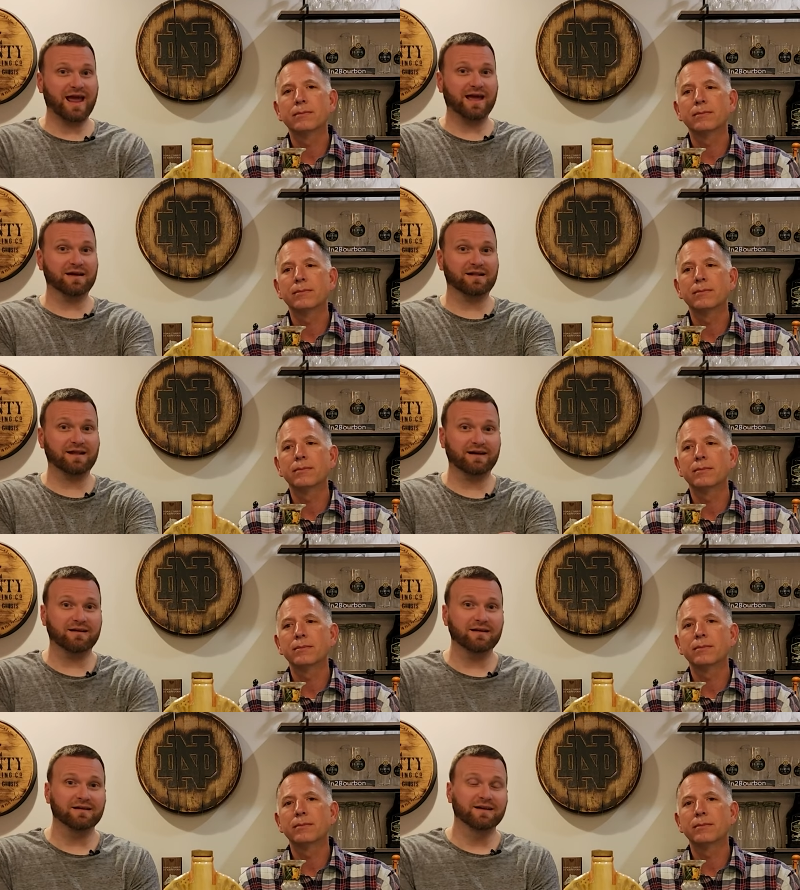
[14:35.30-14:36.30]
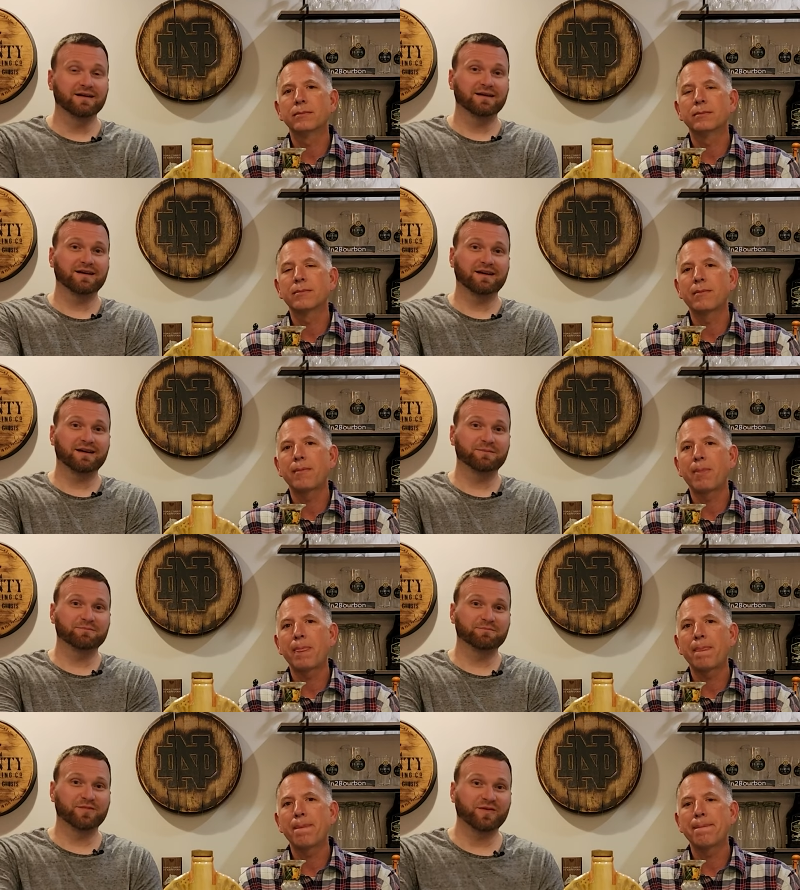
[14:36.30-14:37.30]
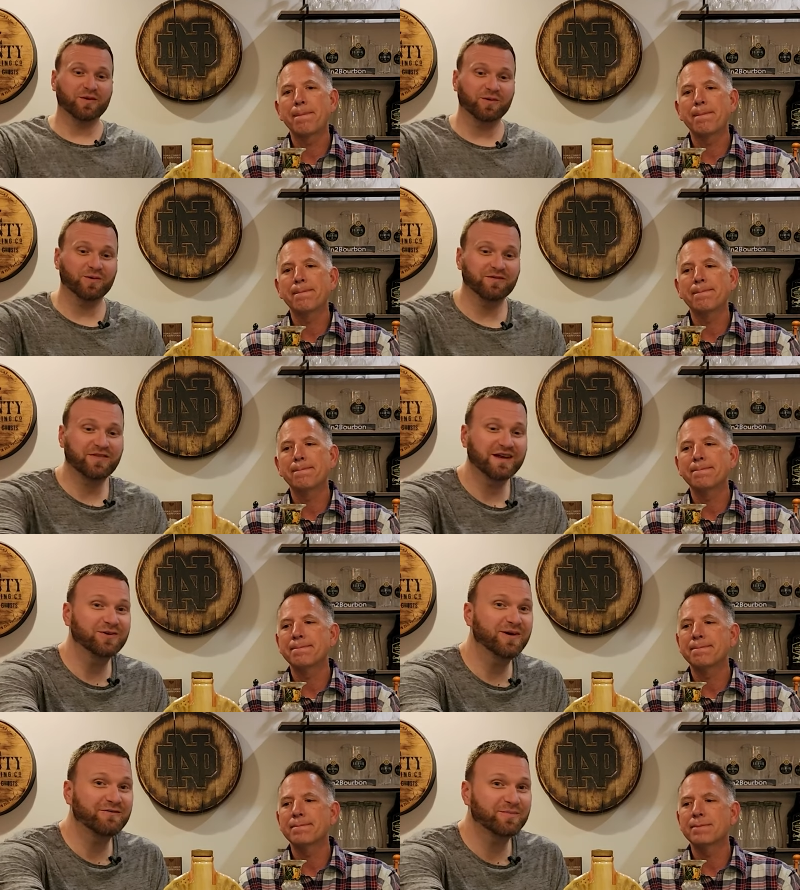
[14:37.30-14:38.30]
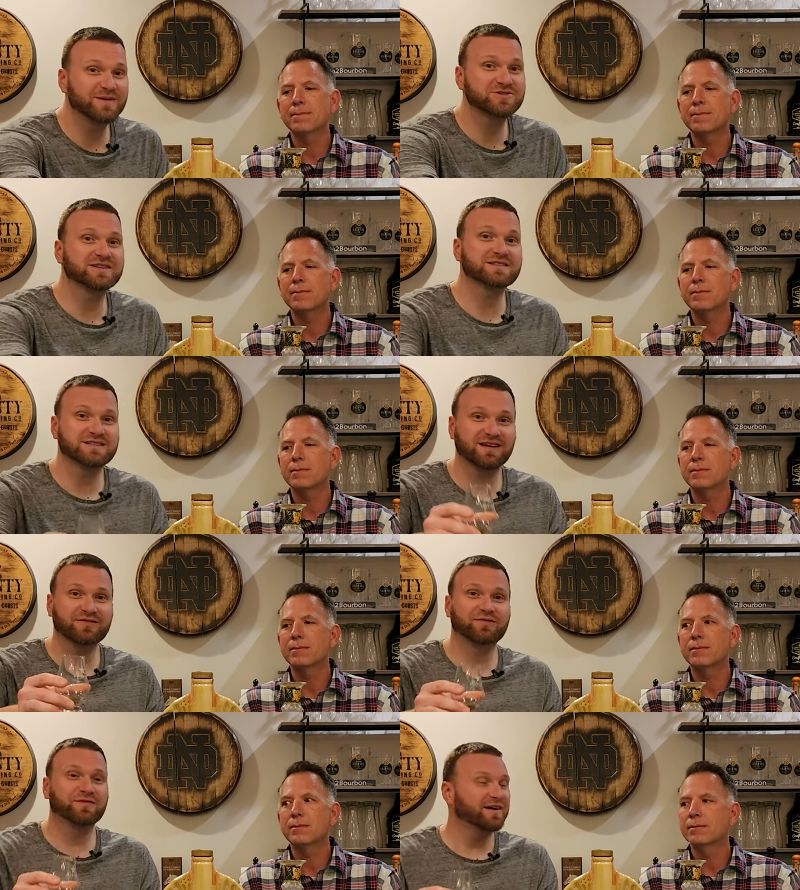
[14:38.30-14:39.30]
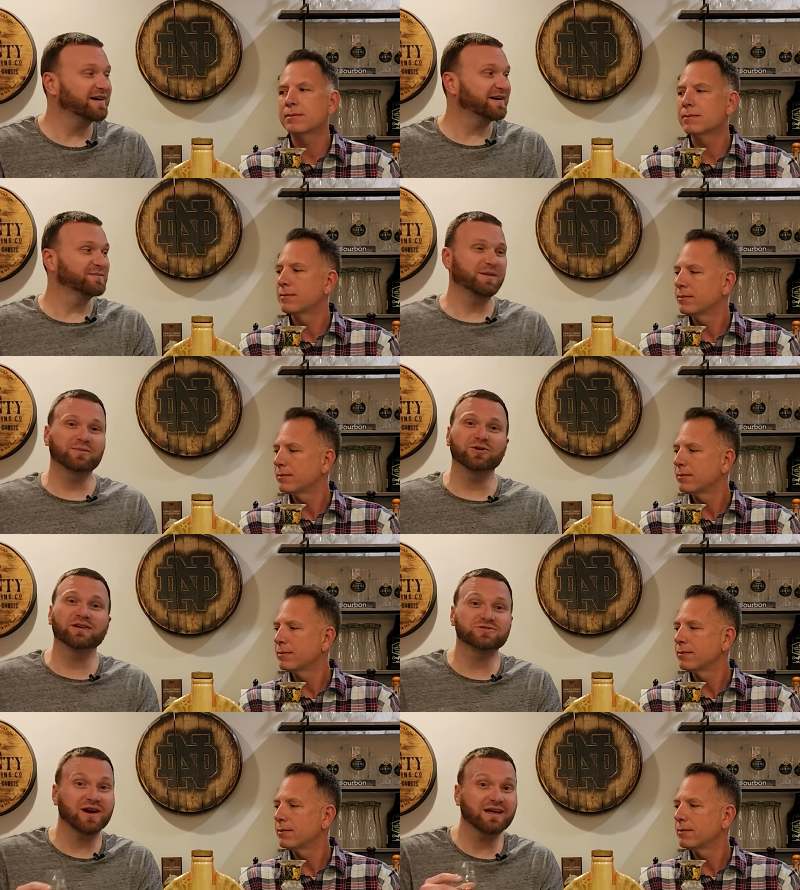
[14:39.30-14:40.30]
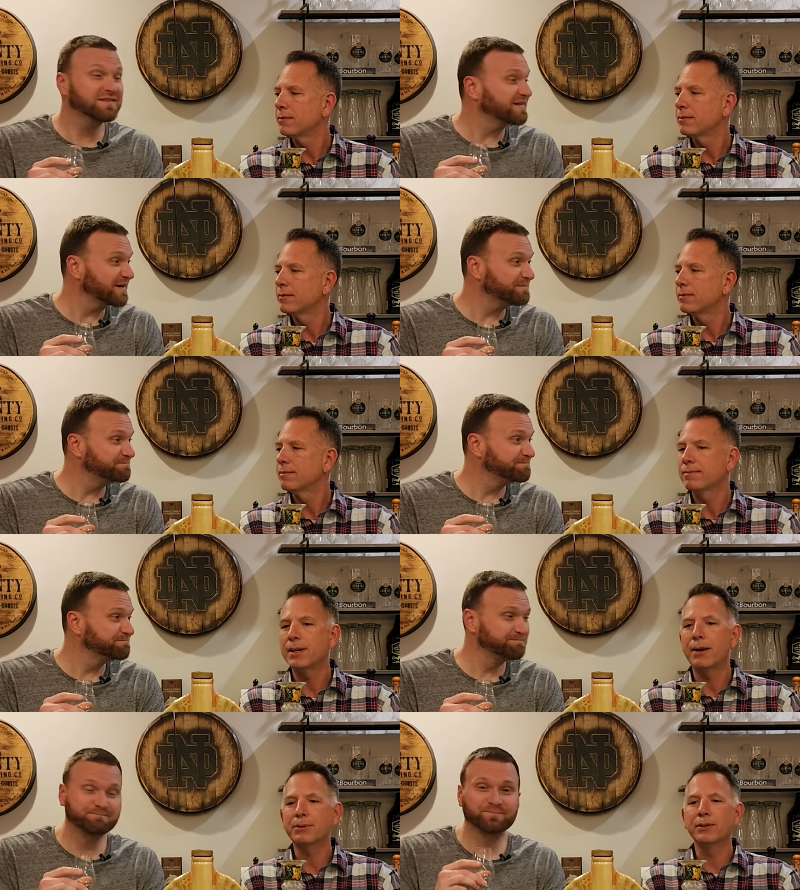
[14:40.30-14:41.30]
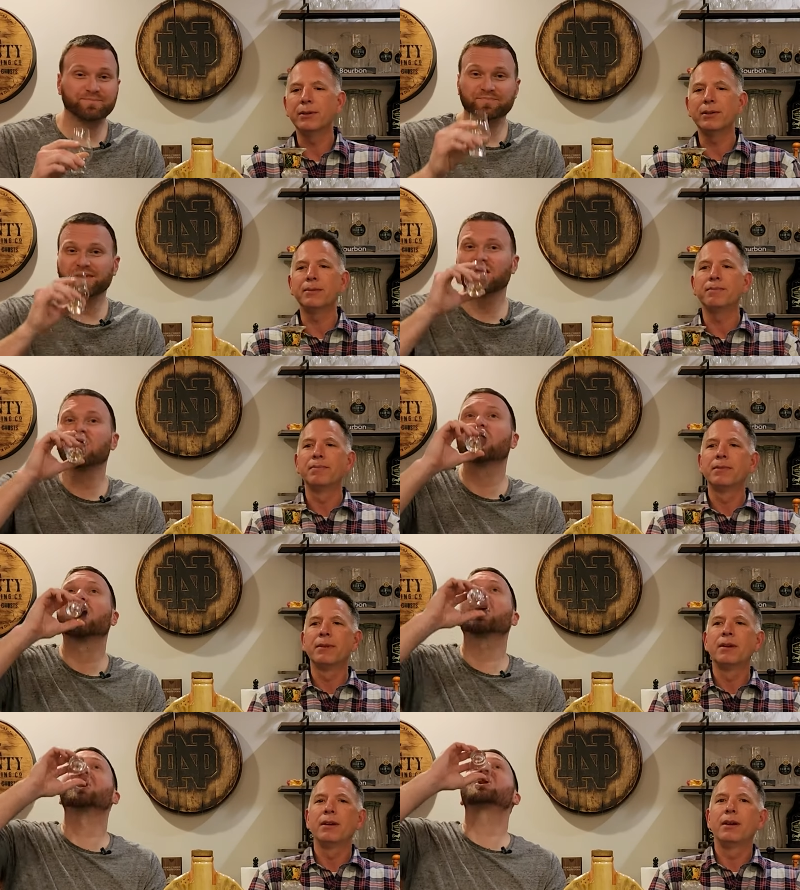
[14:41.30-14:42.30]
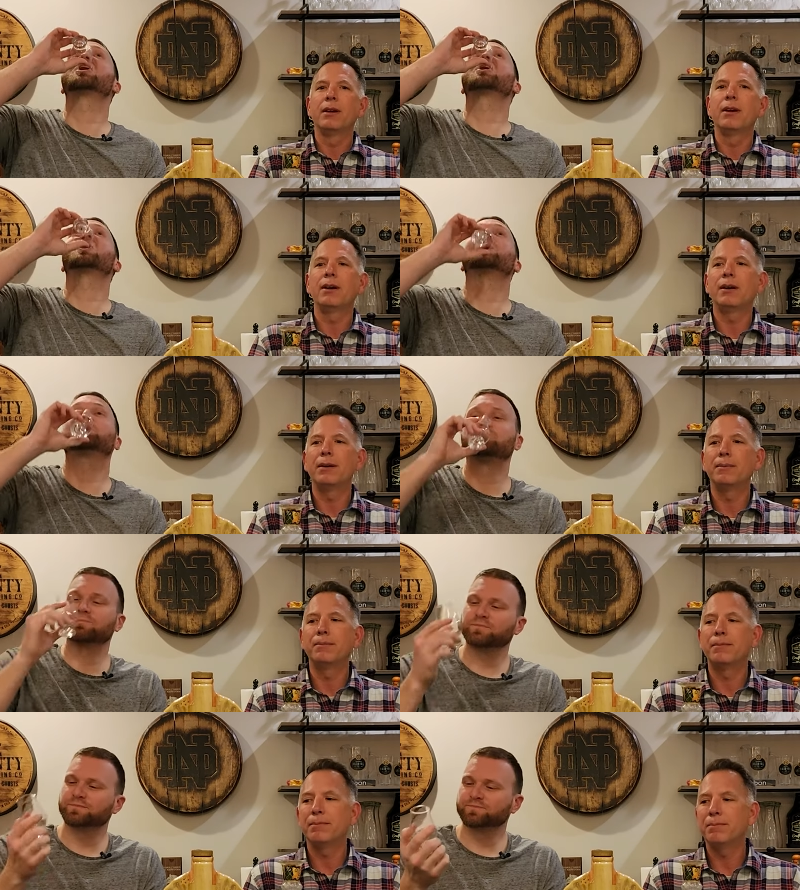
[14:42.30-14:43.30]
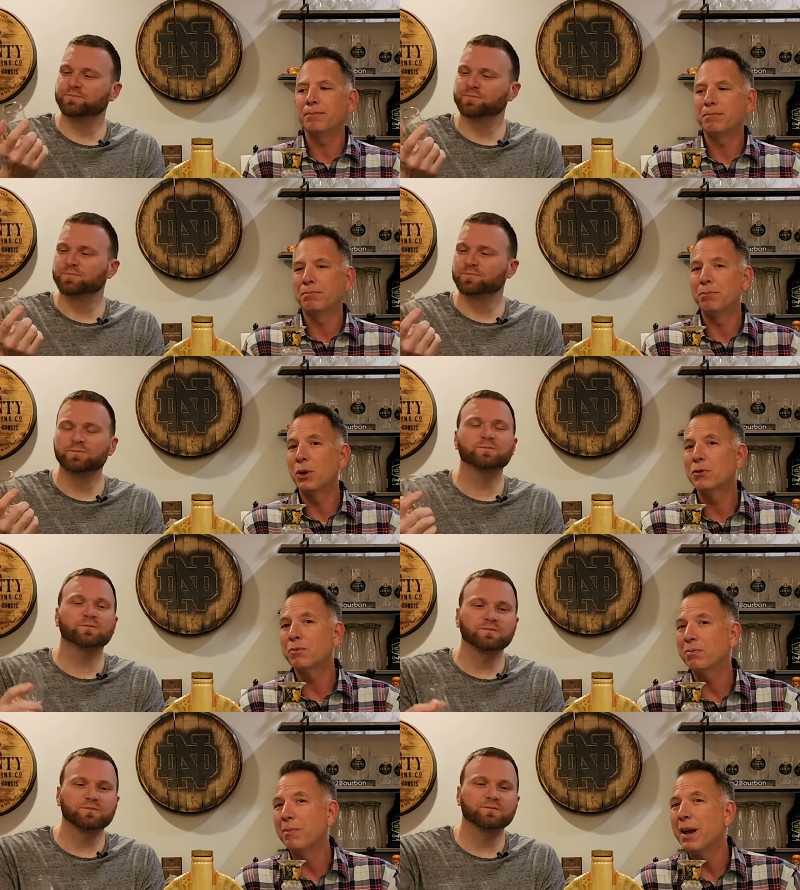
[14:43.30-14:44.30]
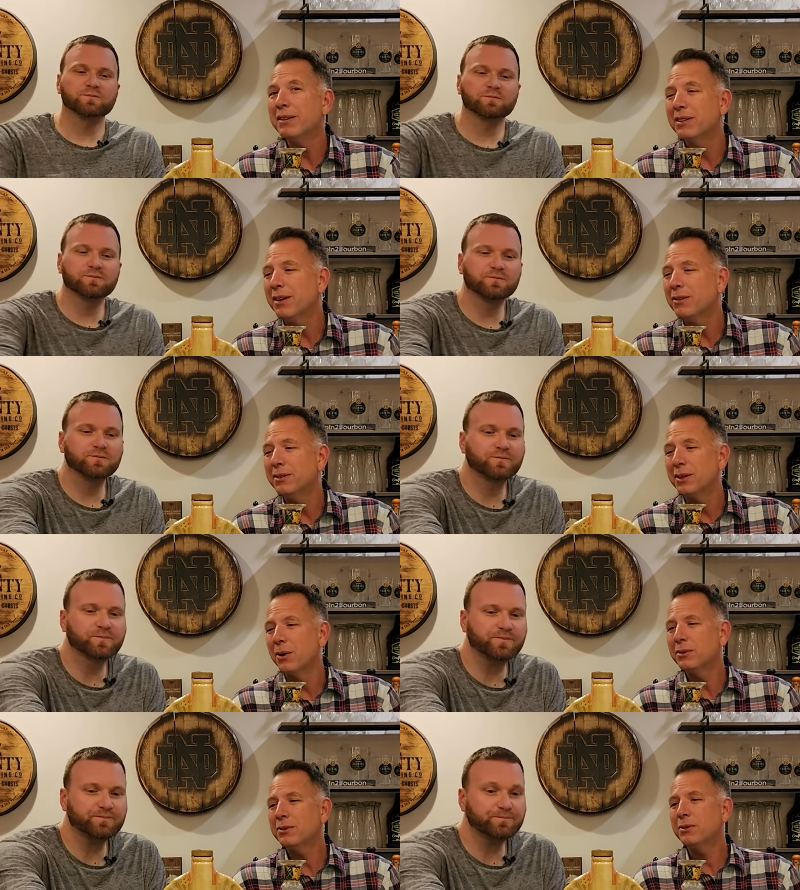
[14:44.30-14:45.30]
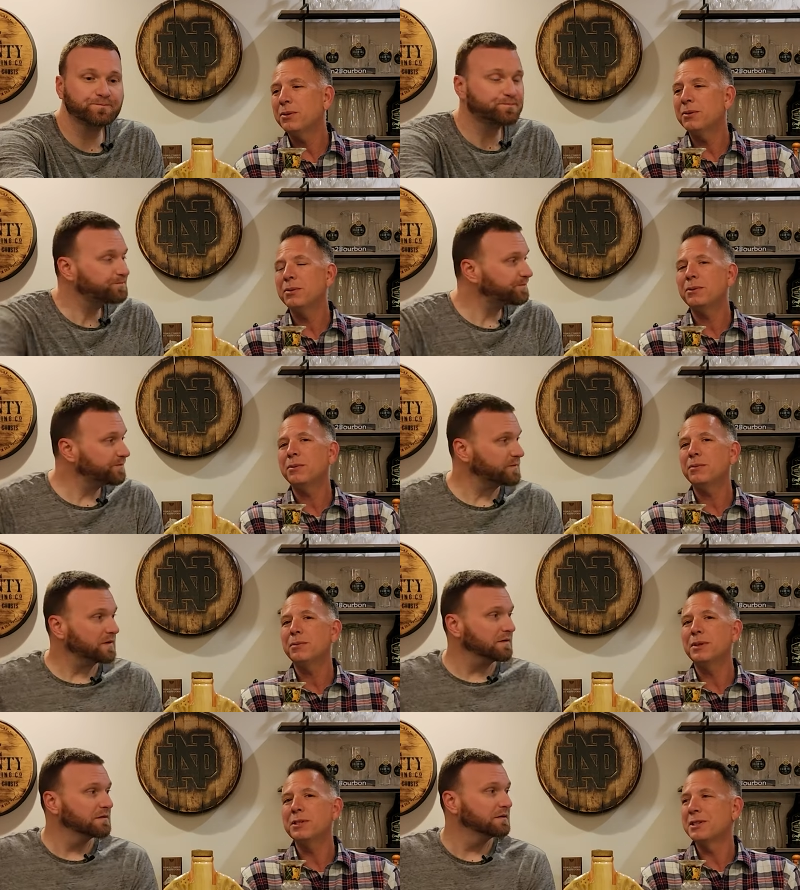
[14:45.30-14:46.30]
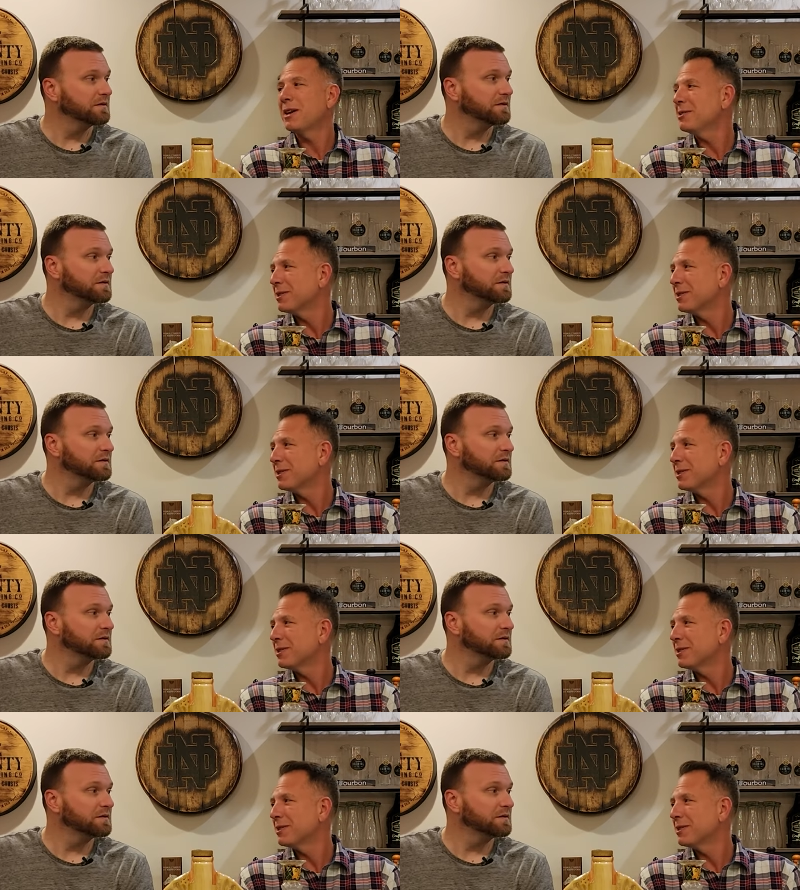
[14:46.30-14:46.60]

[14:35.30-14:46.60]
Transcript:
Speaker 1: Aunt Clara. So if they do have a bunch of this stuff, maybe you can get your hands on some.
Speaker 2: Absolutely. Look, go to estate